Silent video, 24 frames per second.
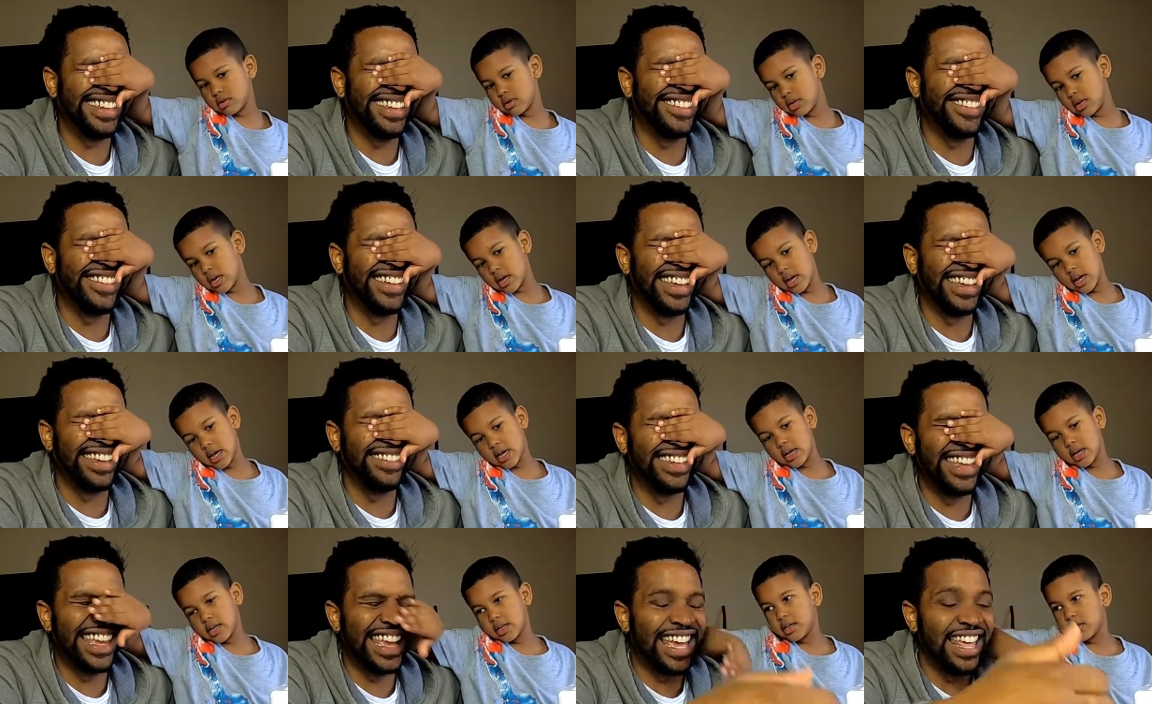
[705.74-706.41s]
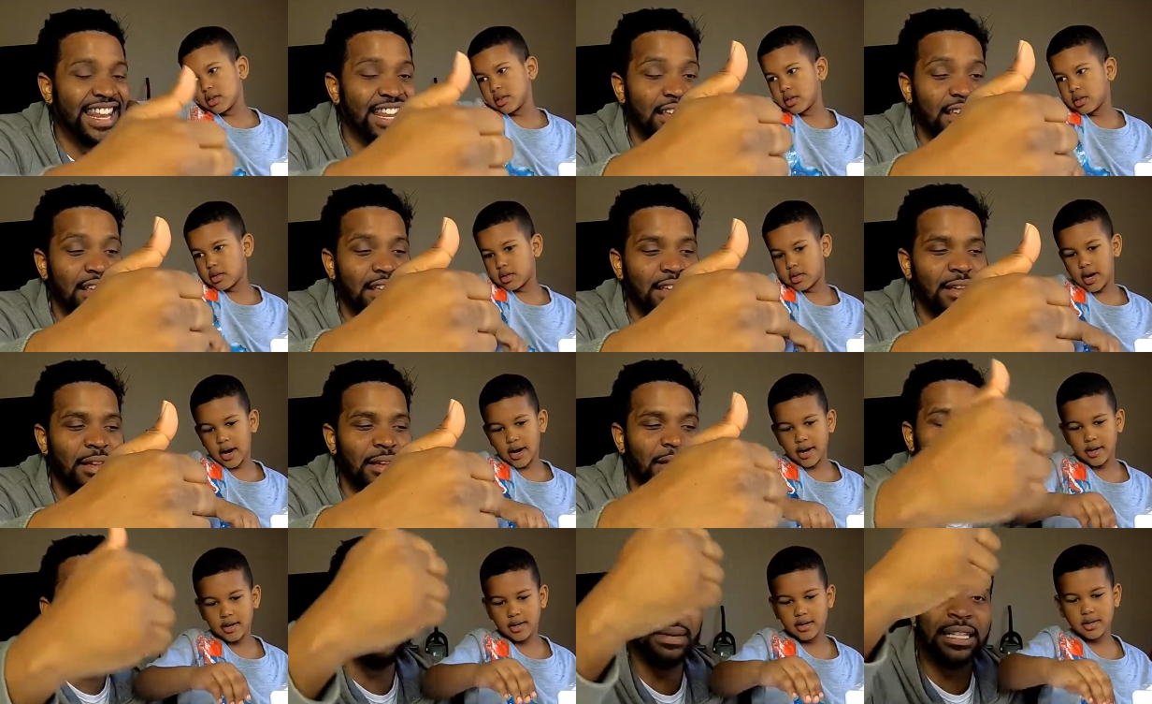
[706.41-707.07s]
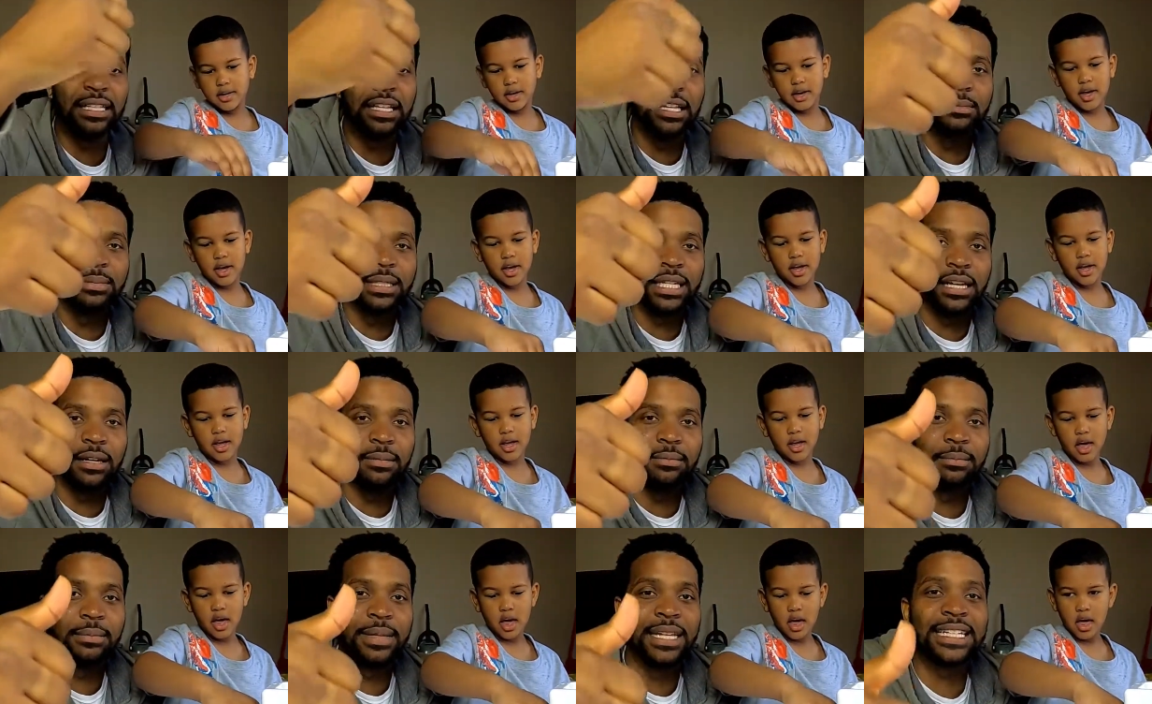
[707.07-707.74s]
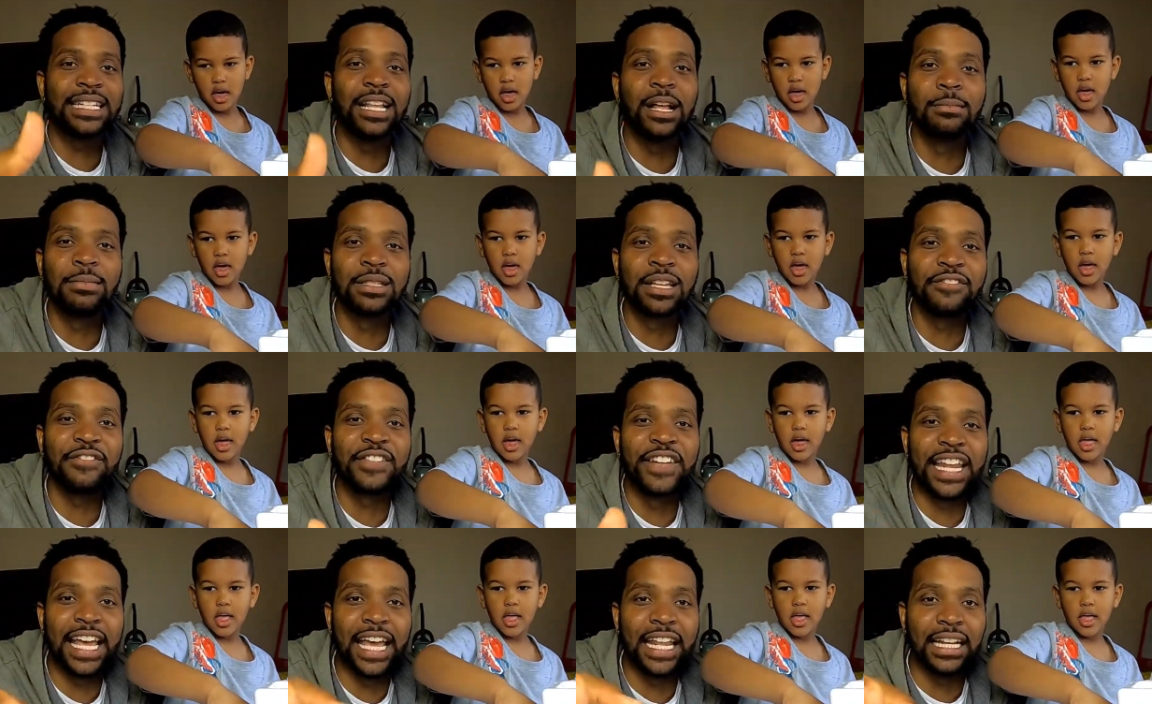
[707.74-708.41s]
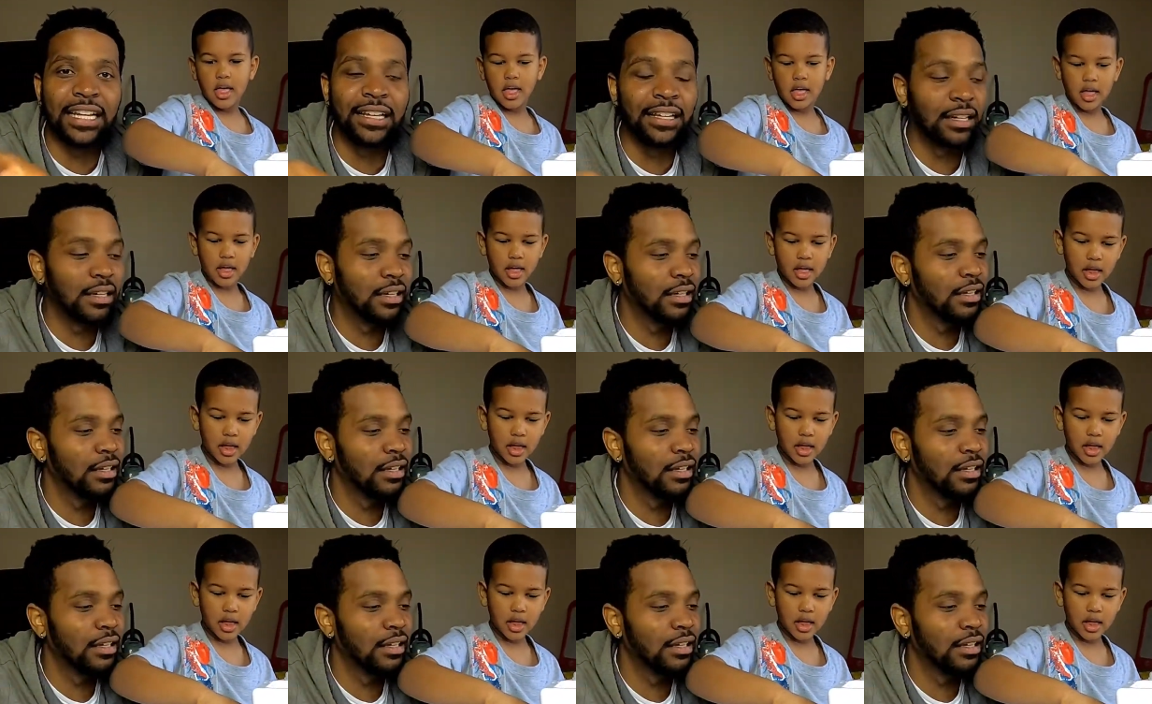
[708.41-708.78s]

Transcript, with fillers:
Speaker 1: Okay, we got it. Got it. Big thumbs up. Big thumbs up for Daddy.